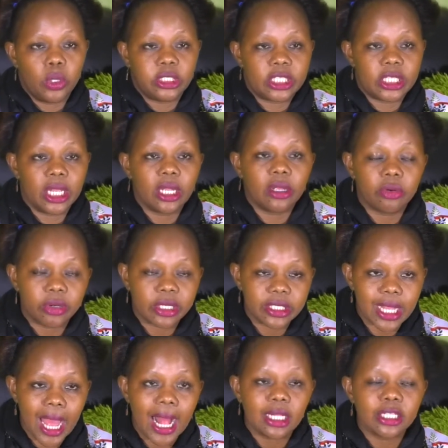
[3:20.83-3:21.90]
seeing
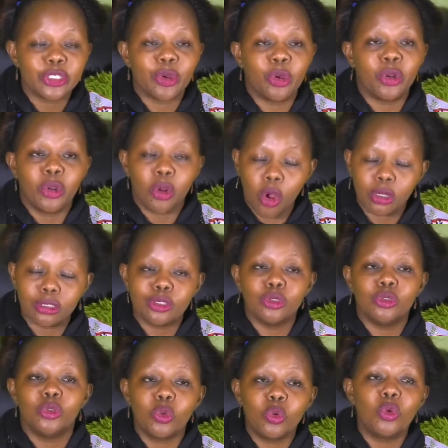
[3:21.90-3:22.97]
results or not,
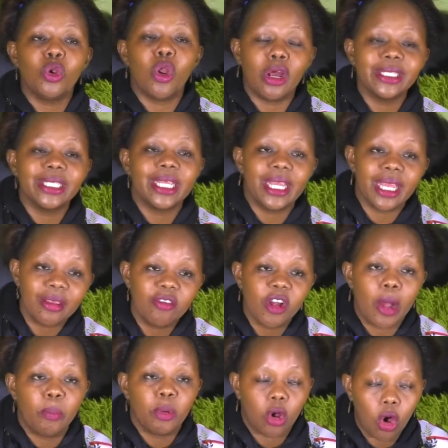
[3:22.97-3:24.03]
do not give
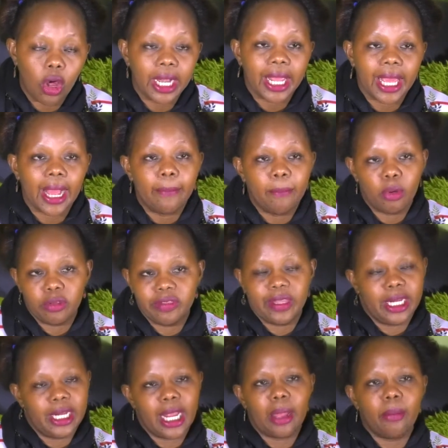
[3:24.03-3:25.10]
up calling upon the
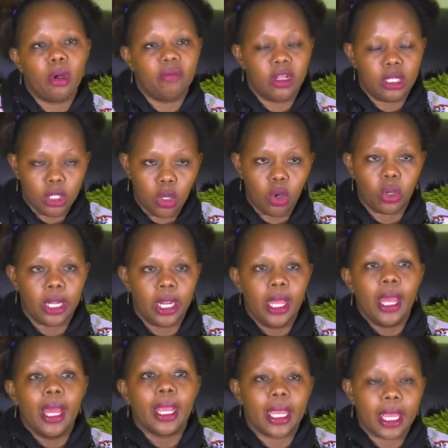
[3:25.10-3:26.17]
name of the Lord.
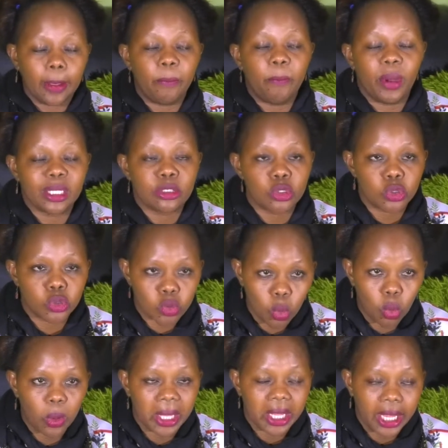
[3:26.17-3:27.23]
Keep
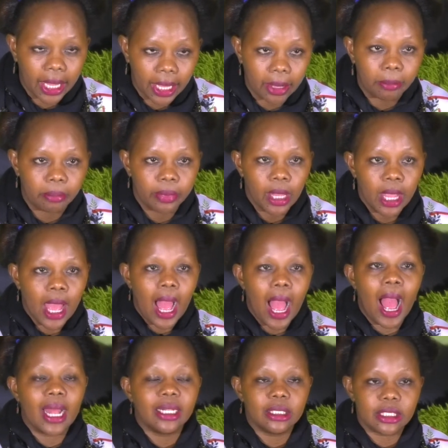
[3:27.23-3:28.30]
pursuing Him
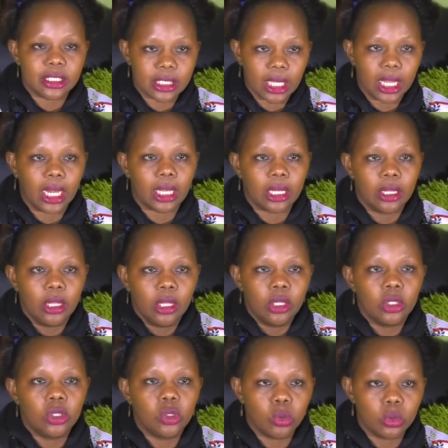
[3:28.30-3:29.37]
until
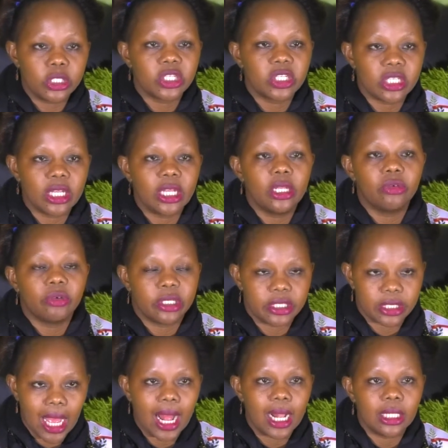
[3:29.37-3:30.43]
you see
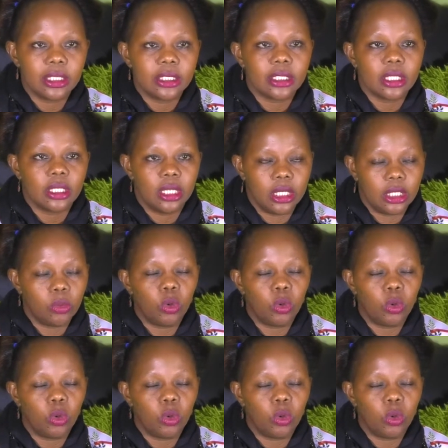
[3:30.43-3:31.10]
results in